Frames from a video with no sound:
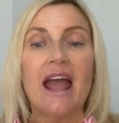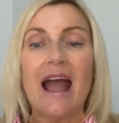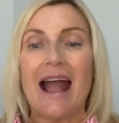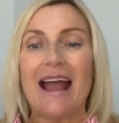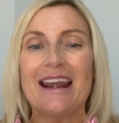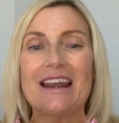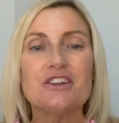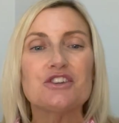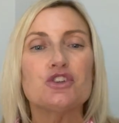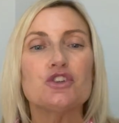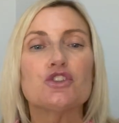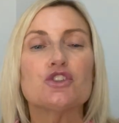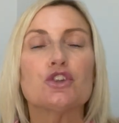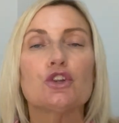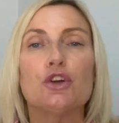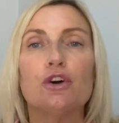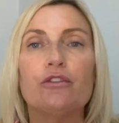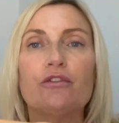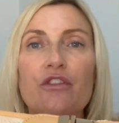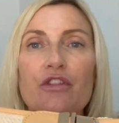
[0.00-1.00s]
And I just
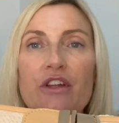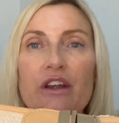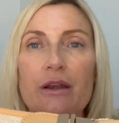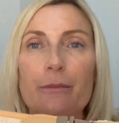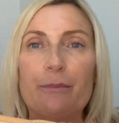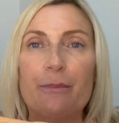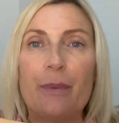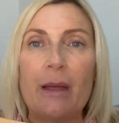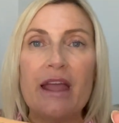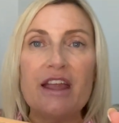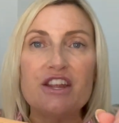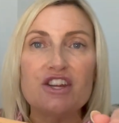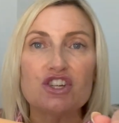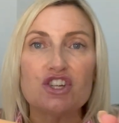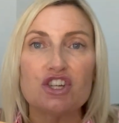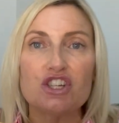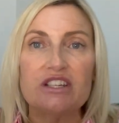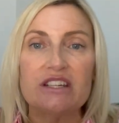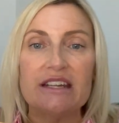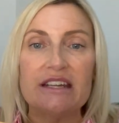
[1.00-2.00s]
love the
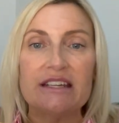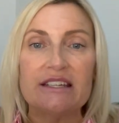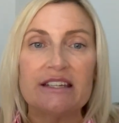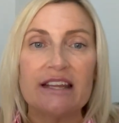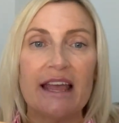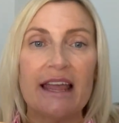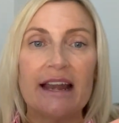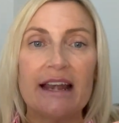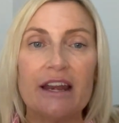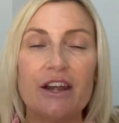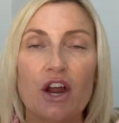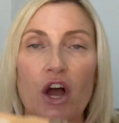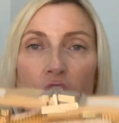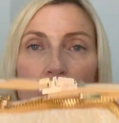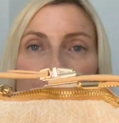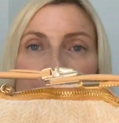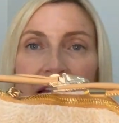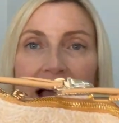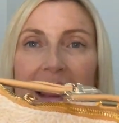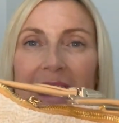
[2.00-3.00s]
beige detailing
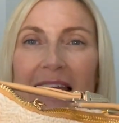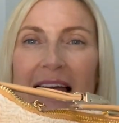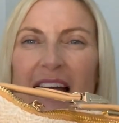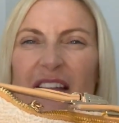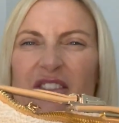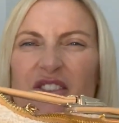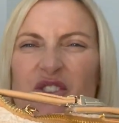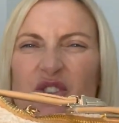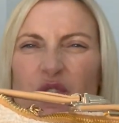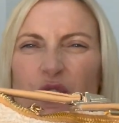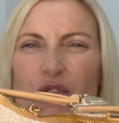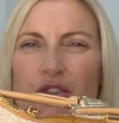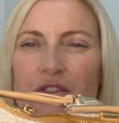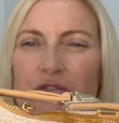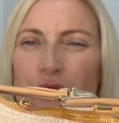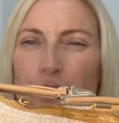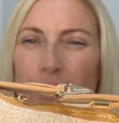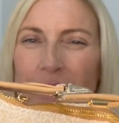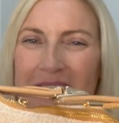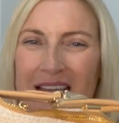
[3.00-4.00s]
on it. I like the sort
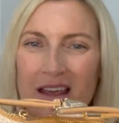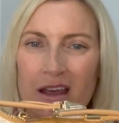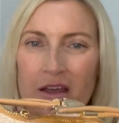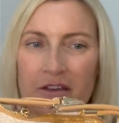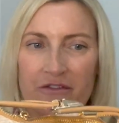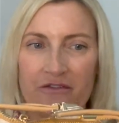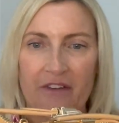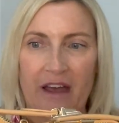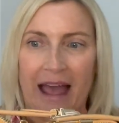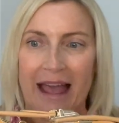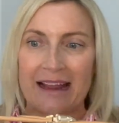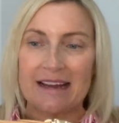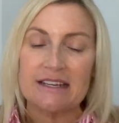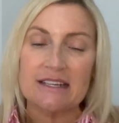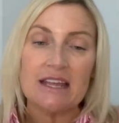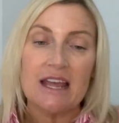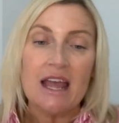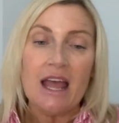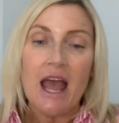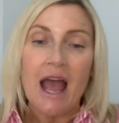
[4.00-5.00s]
of wicker
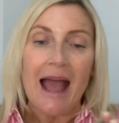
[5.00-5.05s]
effect.